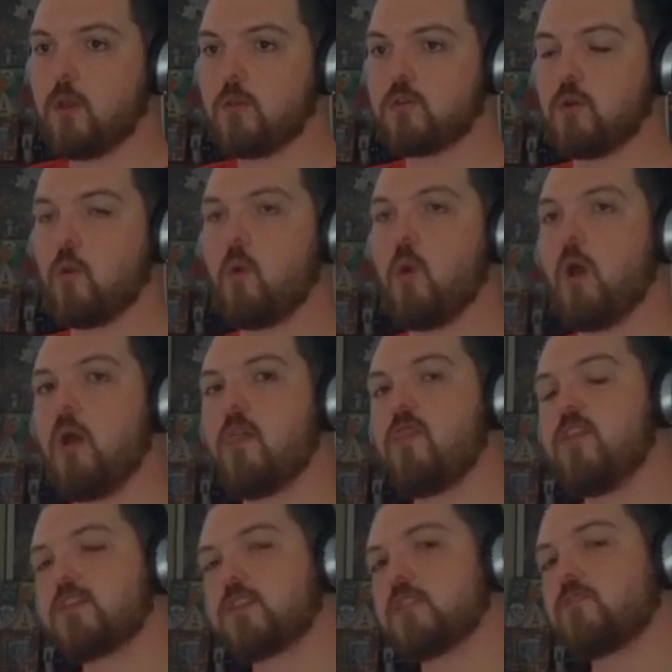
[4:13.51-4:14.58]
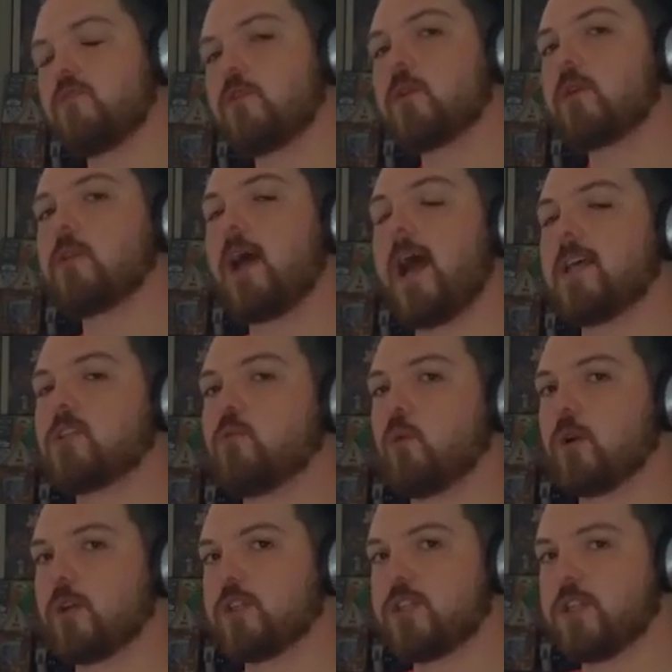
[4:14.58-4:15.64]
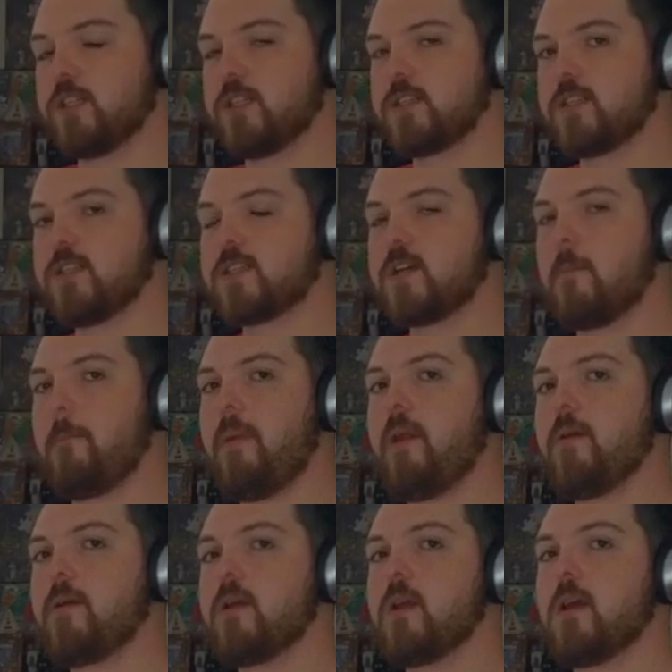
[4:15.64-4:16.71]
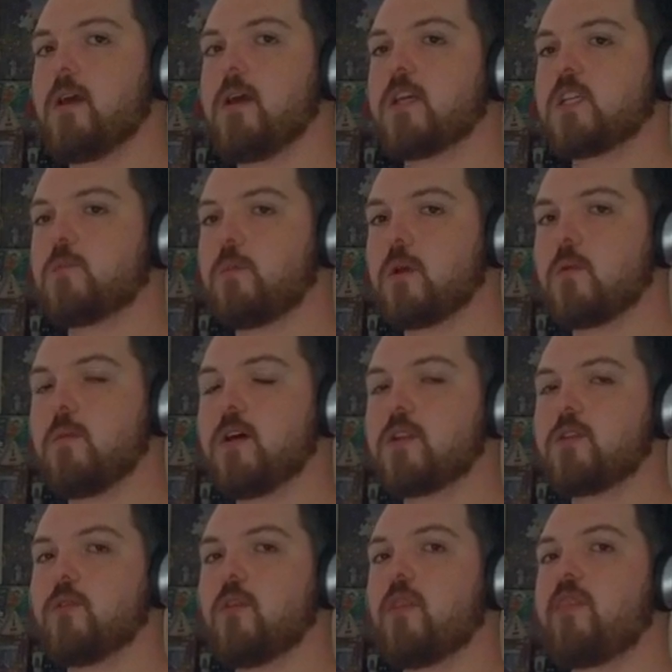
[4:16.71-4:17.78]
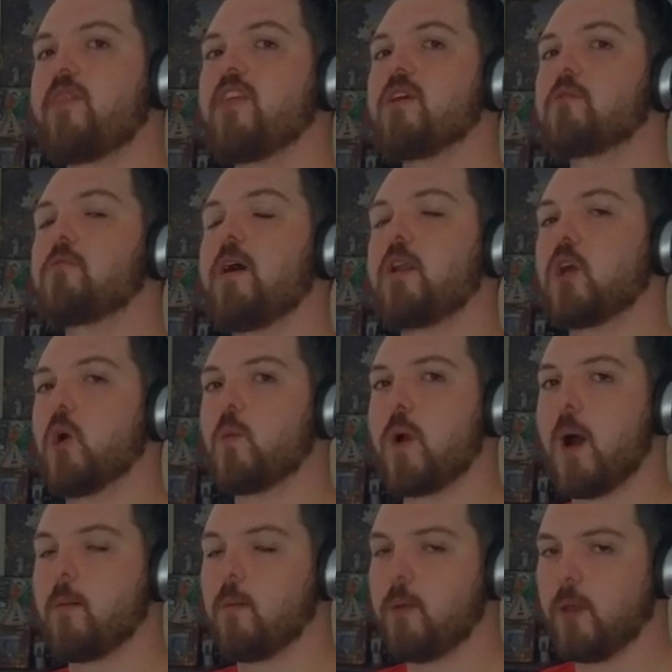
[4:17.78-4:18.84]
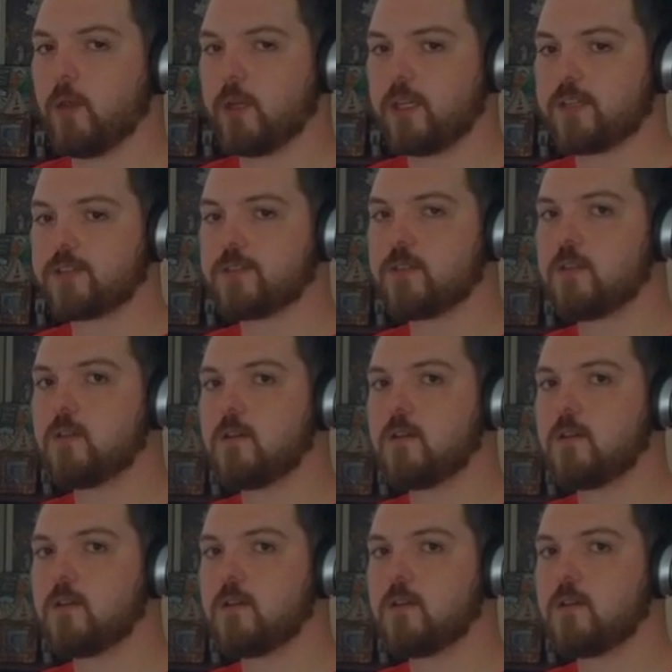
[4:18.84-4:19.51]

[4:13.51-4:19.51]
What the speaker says: So this is for your last worksheet. It's comparing experimental and theoretical probabilities.